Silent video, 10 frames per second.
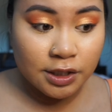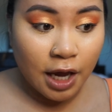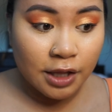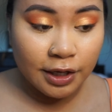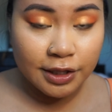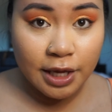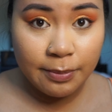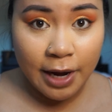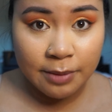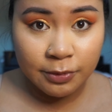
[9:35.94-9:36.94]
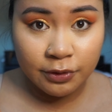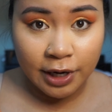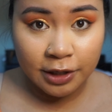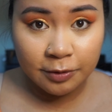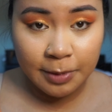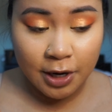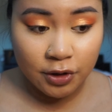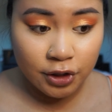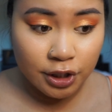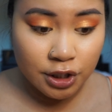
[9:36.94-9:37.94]
I like that Pat McGrath
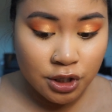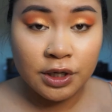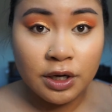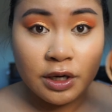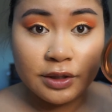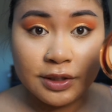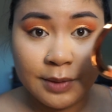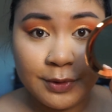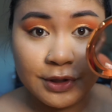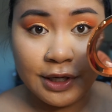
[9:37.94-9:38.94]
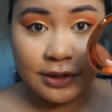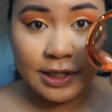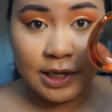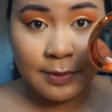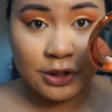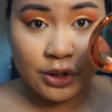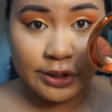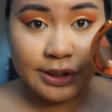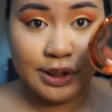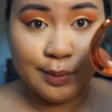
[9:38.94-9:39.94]
powder. Typically I'll take my
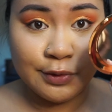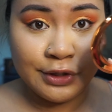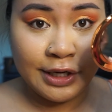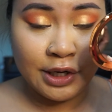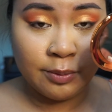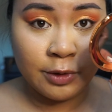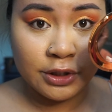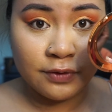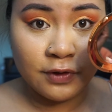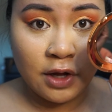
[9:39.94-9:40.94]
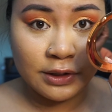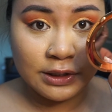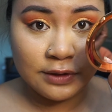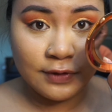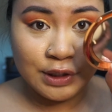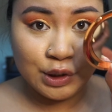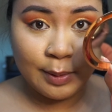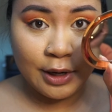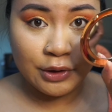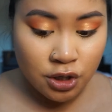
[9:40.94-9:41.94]
Charlotte Tilbury Airbrush Flawless Finish
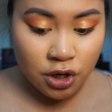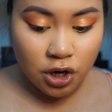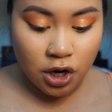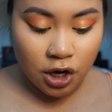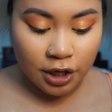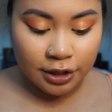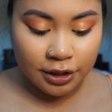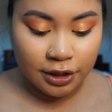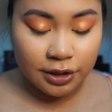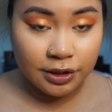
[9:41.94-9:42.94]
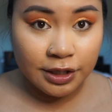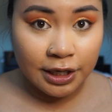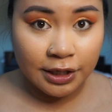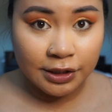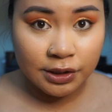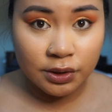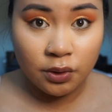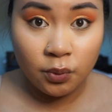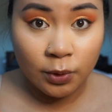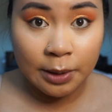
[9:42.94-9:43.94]
powder on days
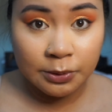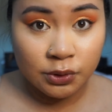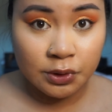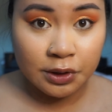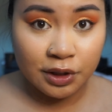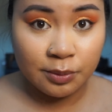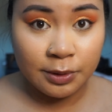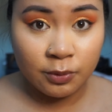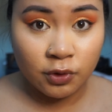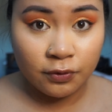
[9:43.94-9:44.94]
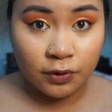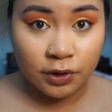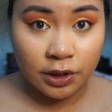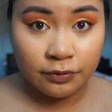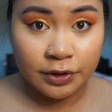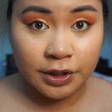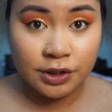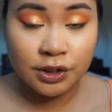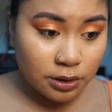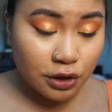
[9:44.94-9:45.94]
where I'm doing a little bit more full
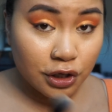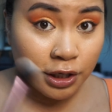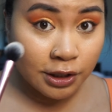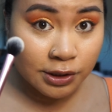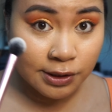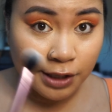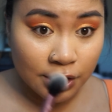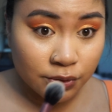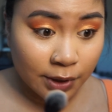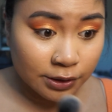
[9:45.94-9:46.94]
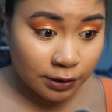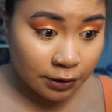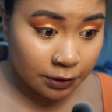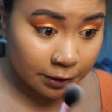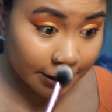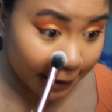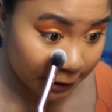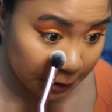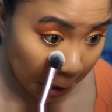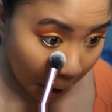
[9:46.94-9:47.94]
coverage, and I just set directly under the eyes.